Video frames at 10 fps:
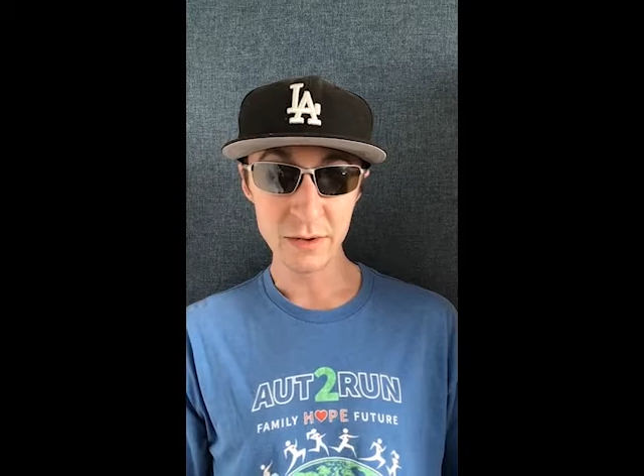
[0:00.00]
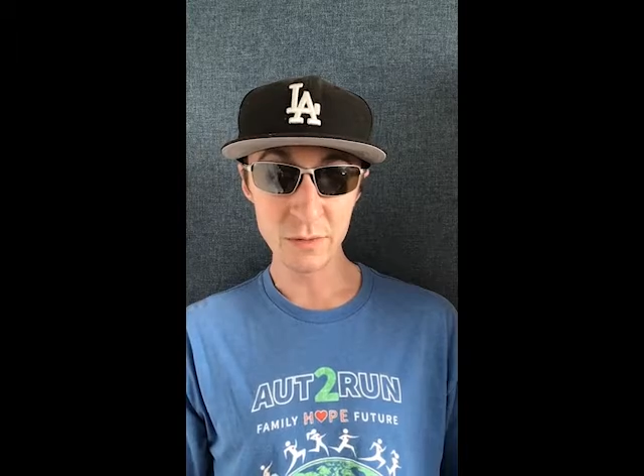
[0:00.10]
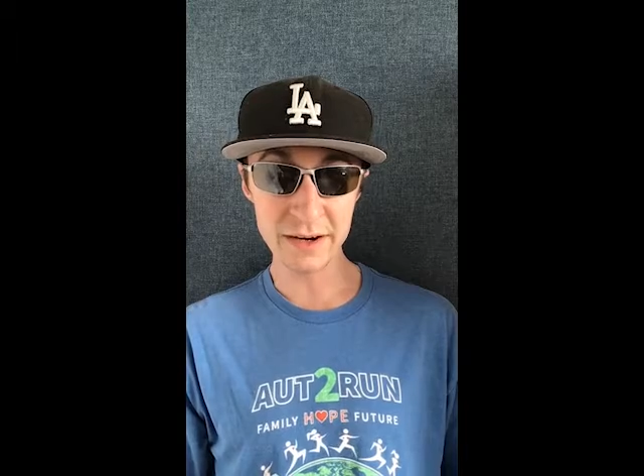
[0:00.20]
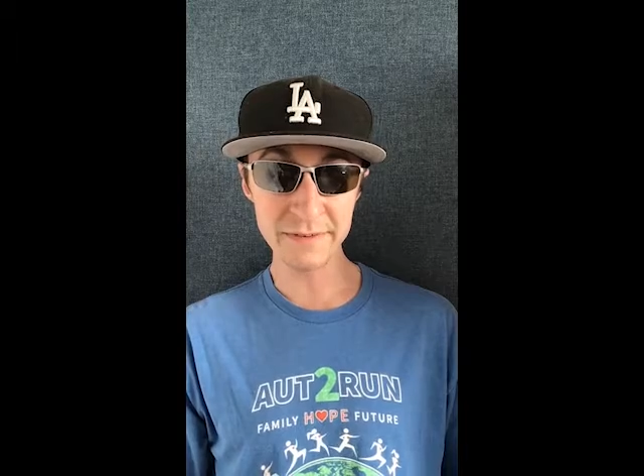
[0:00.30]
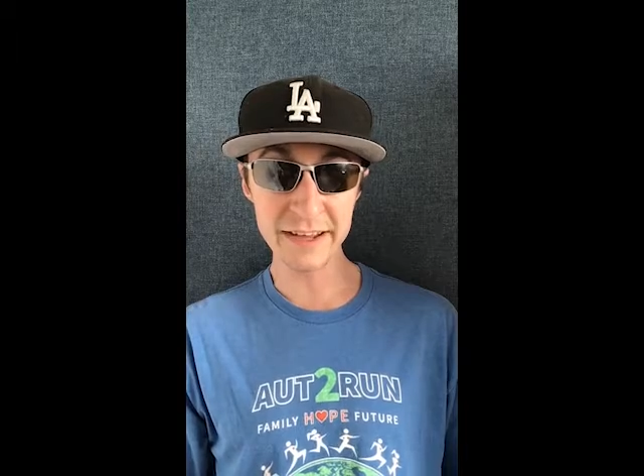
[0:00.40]

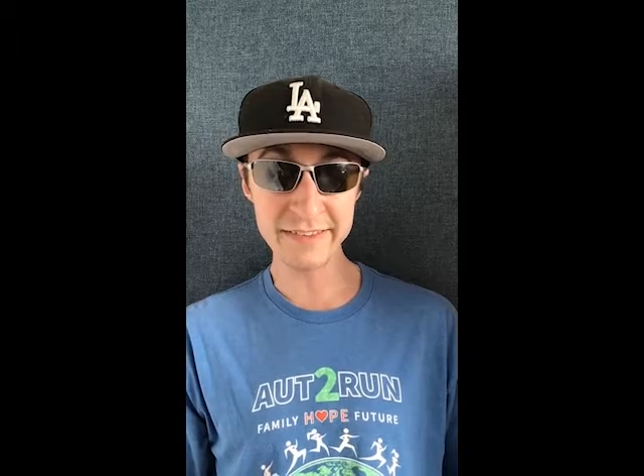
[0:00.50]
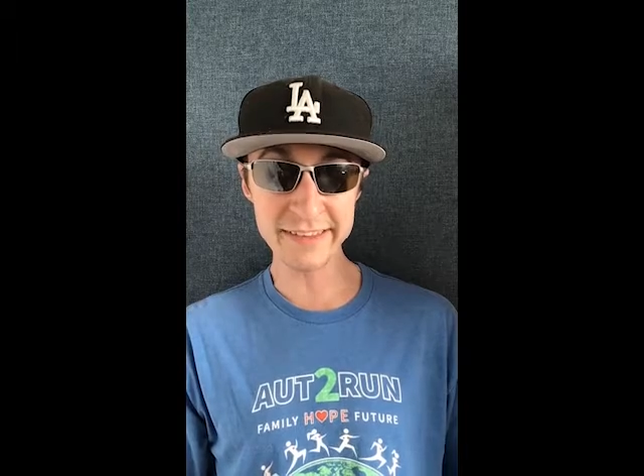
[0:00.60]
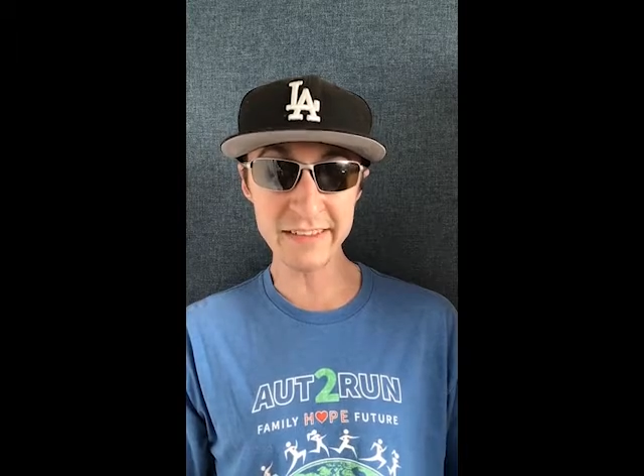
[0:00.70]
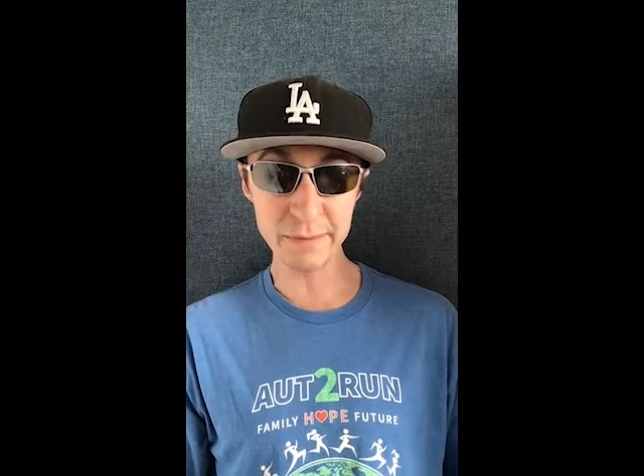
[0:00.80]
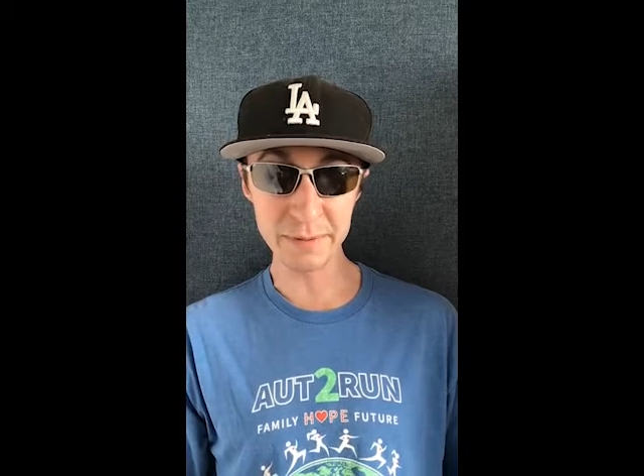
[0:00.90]
one of his
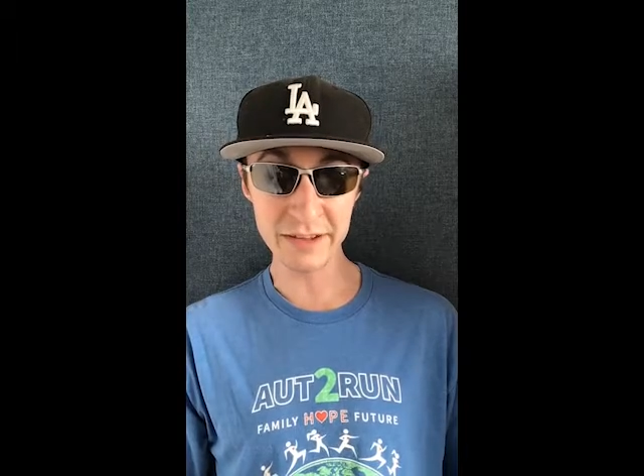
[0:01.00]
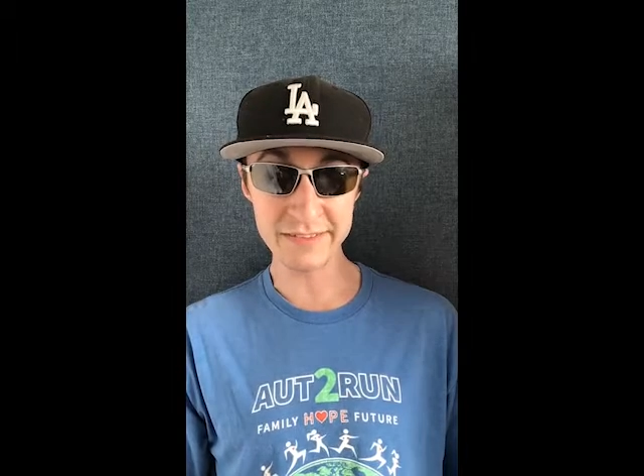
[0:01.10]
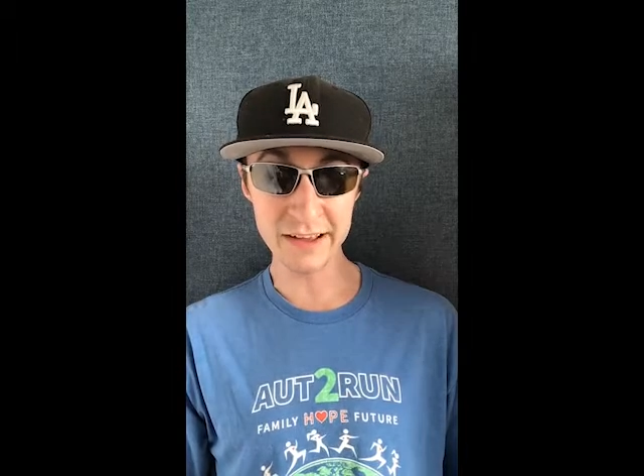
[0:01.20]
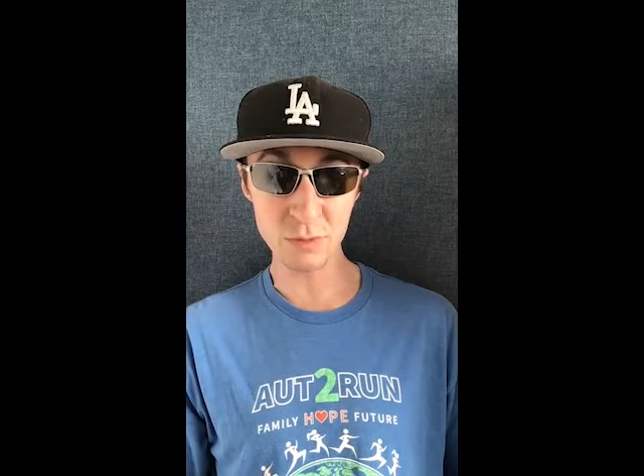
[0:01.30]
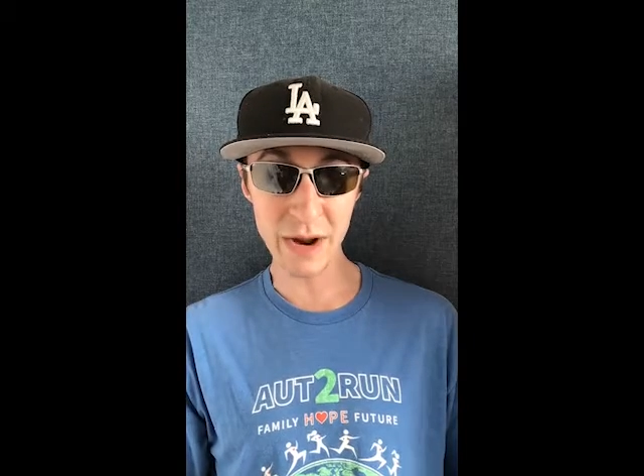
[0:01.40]

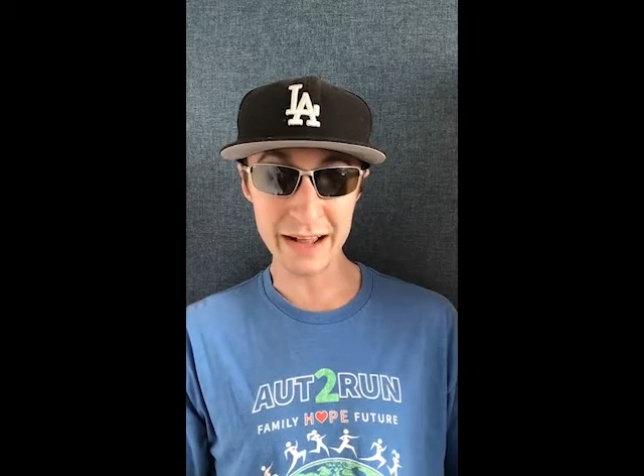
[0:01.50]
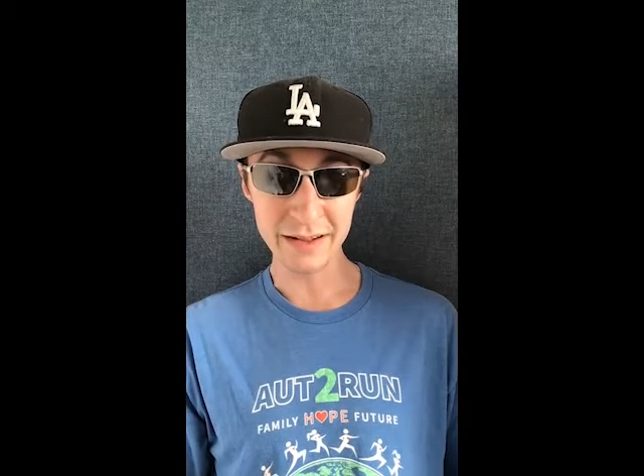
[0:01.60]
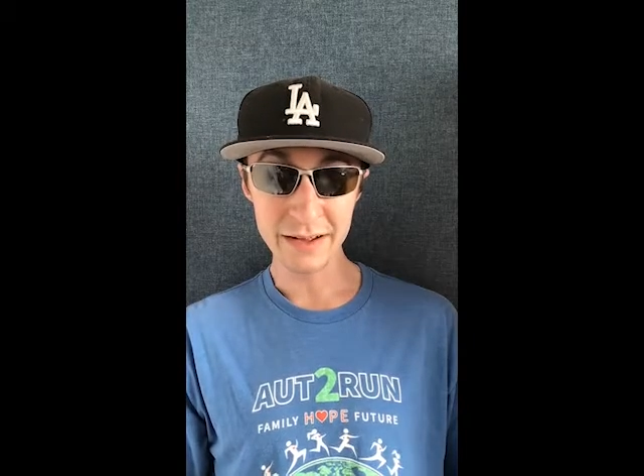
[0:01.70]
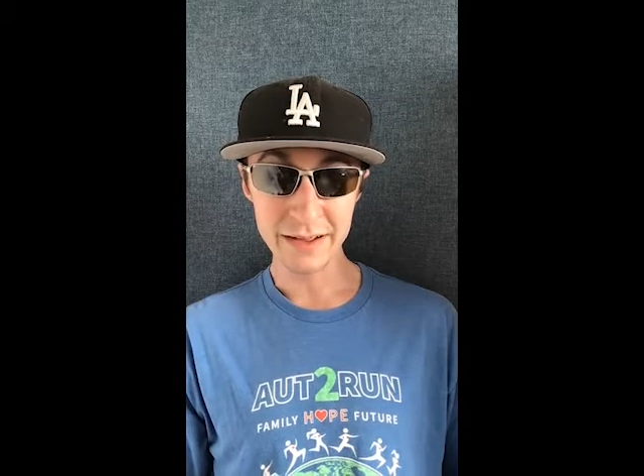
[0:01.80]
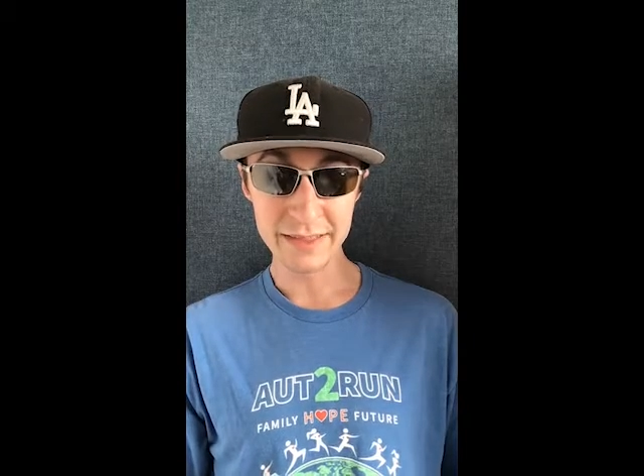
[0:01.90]
disciples as well.